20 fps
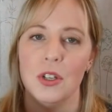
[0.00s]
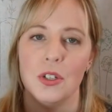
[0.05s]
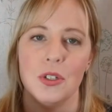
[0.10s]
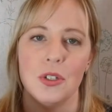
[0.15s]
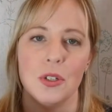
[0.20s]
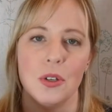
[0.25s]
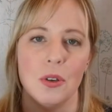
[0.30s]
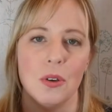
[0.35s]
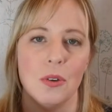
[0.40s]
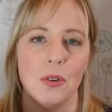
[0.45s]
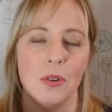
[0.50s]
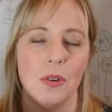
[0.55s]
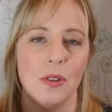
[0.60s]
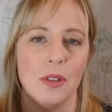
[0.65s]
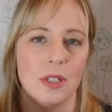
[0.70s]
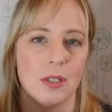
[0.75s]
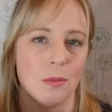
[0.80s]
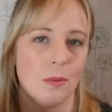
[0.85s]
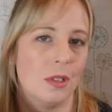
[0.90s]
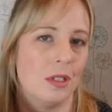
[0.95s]
So
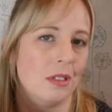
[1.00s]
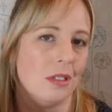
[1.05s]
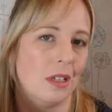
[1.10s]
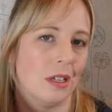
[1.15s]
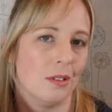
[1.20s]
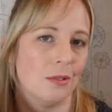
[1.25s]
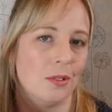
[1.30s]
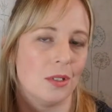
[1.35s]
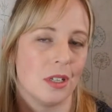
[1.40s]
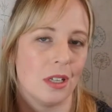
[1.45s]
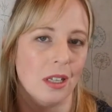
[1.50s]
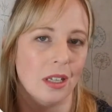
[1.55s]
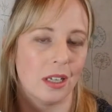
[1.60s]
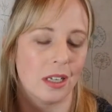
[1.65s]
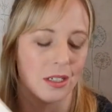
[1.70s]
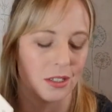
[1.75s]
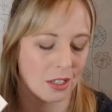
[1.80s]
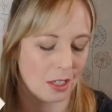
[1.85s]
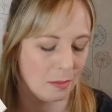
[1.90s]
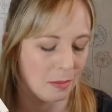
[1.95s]
this one sounds
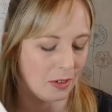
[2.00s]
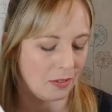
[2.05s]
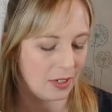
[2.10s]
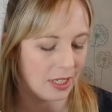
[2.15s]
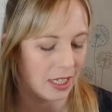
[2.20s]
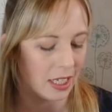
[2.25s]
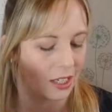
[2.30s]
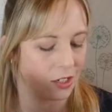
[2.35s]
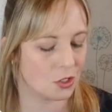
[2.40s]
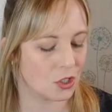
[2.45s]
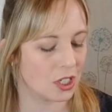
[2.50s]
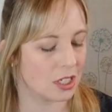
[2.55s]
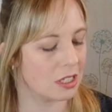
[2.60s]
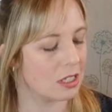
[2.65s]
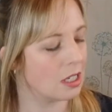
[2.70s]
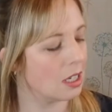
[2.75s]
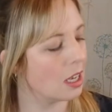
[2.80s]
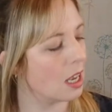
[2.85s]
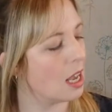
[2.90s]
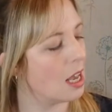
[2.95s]
like it's going to be really
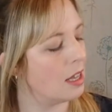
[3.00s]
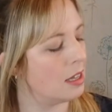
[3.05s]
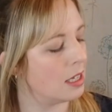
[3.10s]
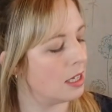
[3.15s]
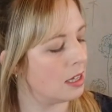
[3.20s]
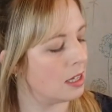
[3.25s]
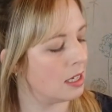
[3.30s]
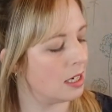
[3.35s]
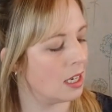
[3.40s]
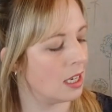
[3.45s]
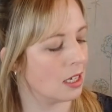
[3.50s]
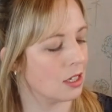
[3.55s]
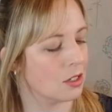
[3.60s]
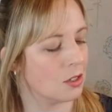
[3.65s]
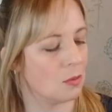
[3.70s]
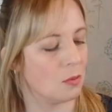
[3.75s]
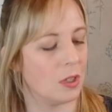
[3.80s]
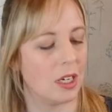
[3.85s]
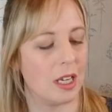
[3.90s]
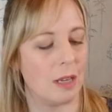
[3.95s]
interesting. And then the
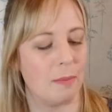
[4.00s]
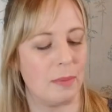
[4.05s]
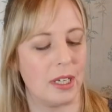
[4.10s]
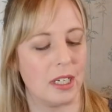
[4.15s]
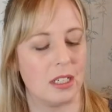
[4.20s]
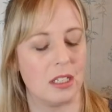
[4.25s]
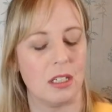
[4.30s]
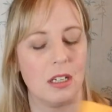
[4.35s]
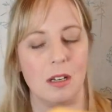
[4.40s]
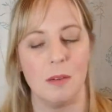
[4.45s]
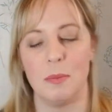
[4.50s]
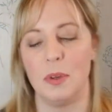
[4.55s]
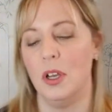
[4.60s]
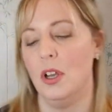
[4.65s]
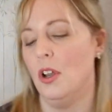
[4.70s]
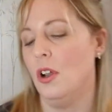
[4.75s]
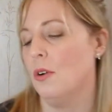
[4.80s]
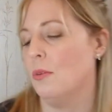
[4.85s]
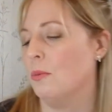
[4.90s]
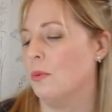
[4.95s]
next one I picked up
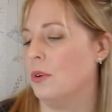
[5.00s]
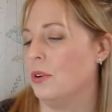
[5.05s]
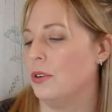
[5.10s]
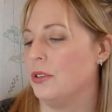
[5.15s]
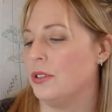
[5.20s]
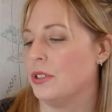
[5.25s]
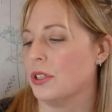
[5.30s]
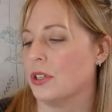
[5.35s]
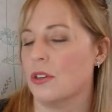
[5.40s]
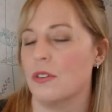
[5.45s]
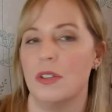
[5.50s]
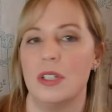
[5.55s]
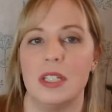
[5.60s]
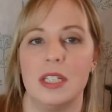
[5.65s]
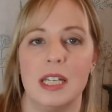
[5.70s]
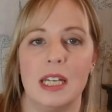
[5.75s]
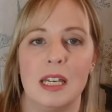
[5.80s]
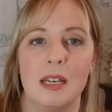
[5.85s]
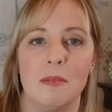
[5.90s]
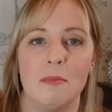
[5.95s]
was
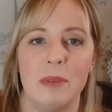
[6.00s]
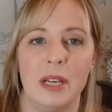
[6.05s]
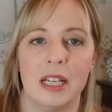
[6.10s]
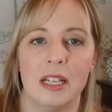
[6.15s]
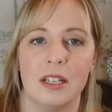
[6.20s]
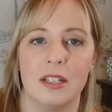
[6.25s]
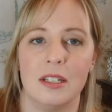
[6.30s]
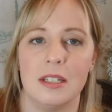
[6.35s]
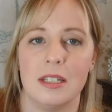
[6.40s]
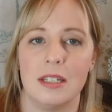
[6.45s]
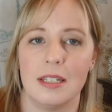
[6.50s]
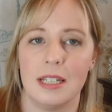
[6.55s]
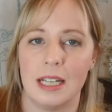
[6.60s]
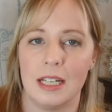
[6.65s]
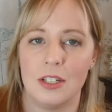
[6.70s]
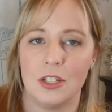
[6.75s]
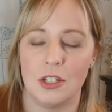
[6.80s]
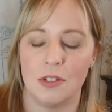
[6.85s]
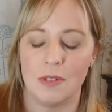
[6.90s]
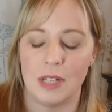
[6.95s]
Christine Mangan's
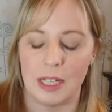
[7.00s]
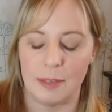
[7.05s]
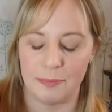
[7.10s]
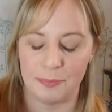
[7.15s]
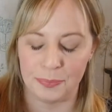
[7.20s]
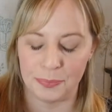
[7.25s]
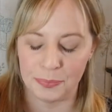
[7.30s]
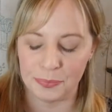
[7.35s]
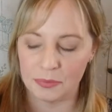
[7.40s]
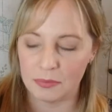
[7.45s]
Tangerine.